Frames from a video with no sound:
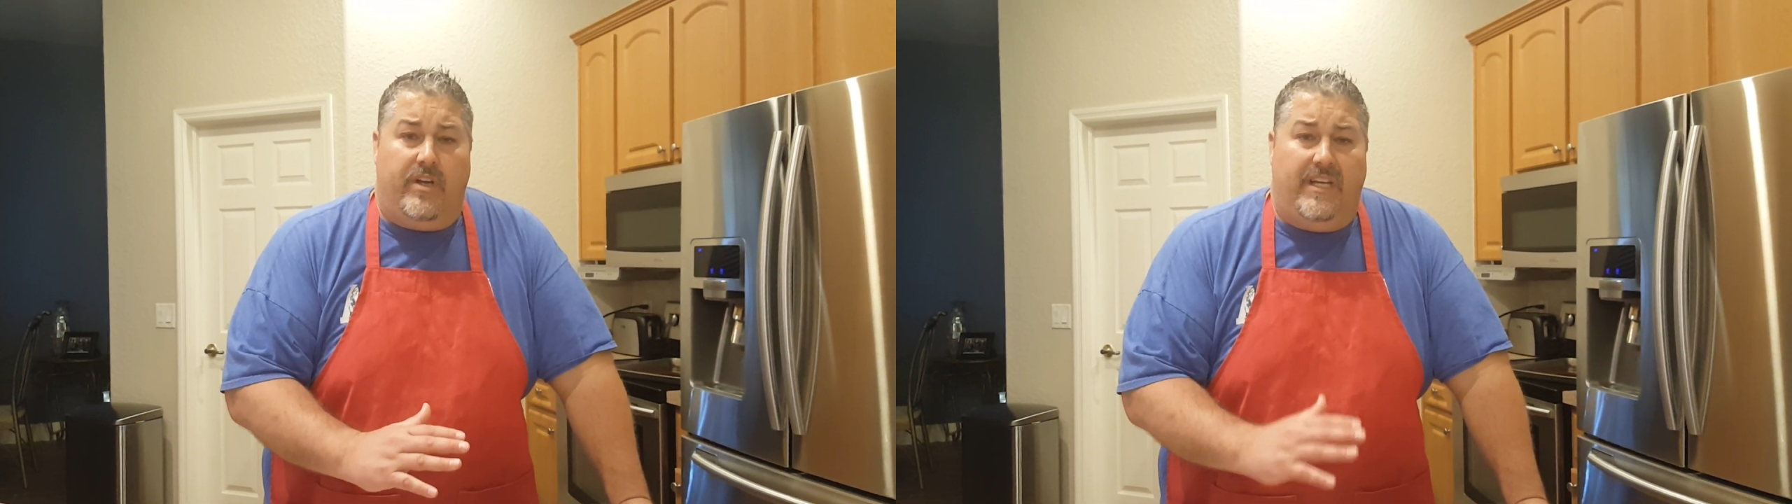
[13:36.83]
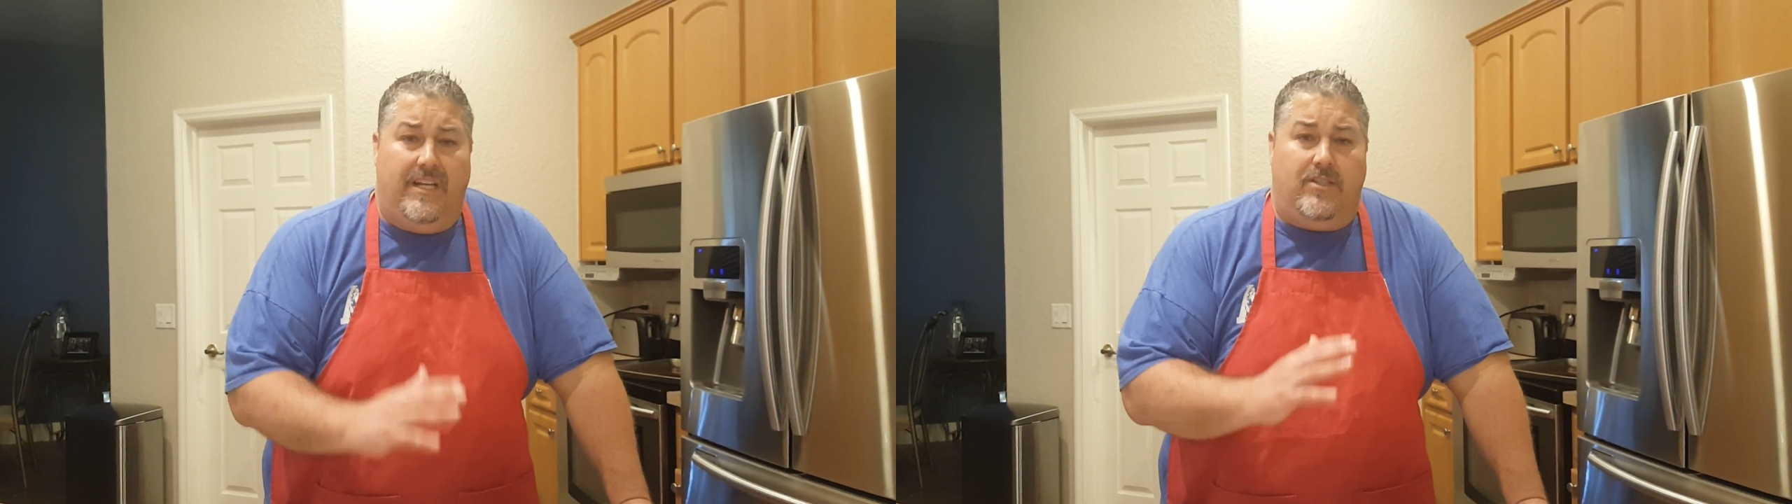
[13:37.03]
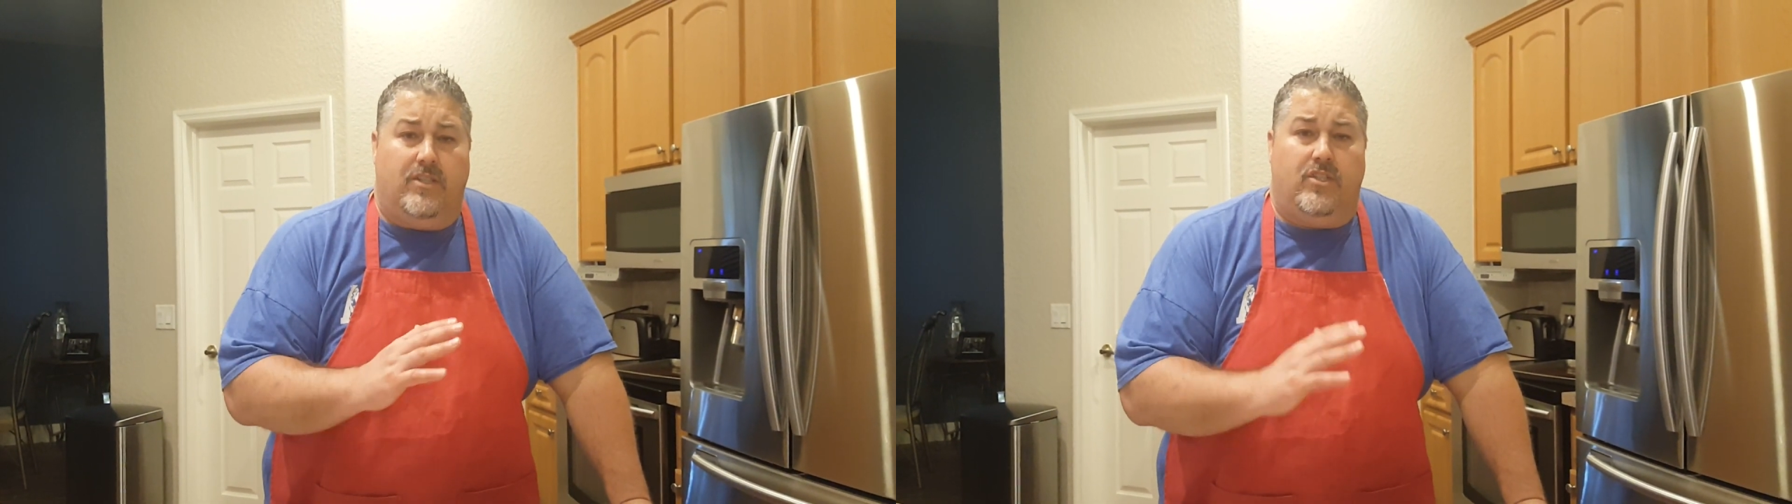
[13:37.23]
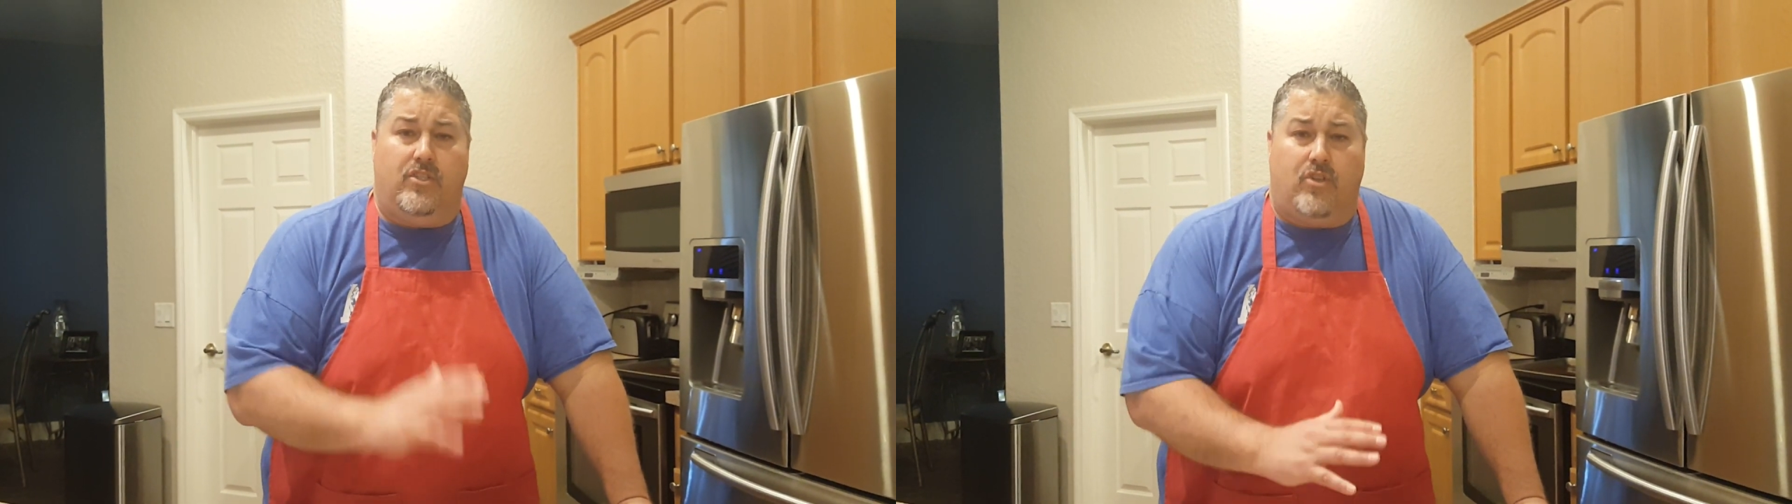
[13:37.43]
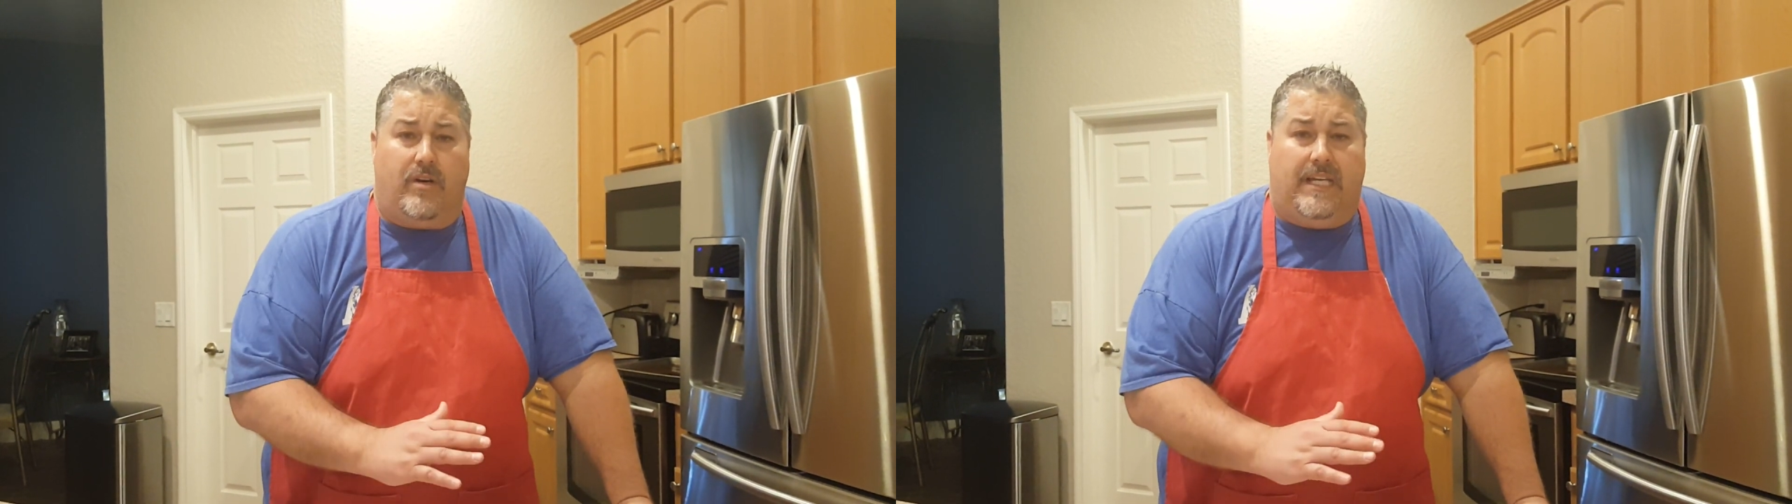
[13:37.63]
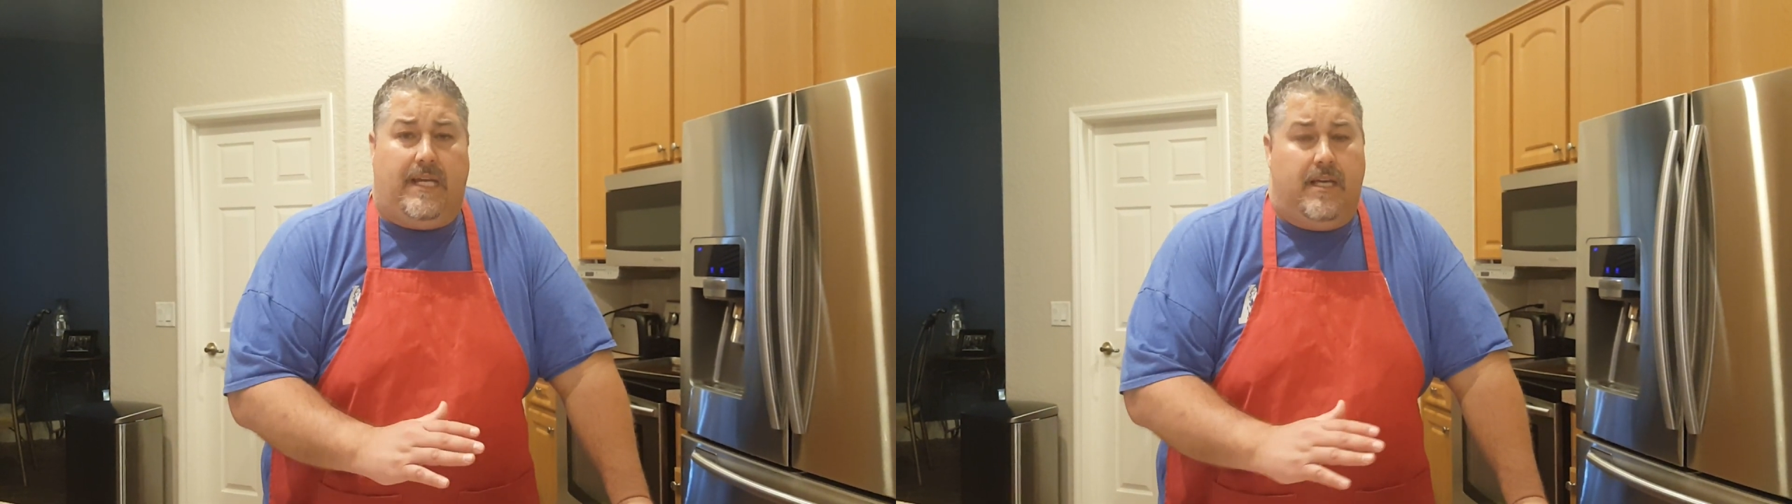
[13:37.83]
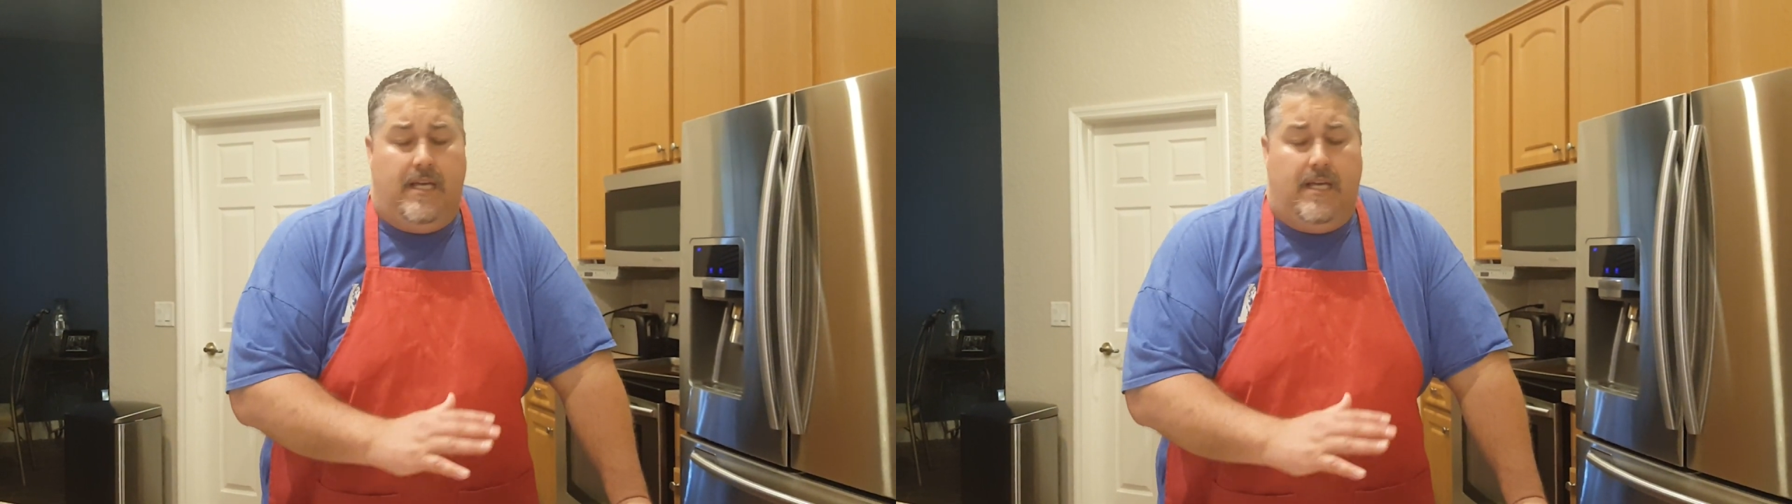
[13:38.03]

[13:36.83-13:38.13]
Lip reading: into the jerky.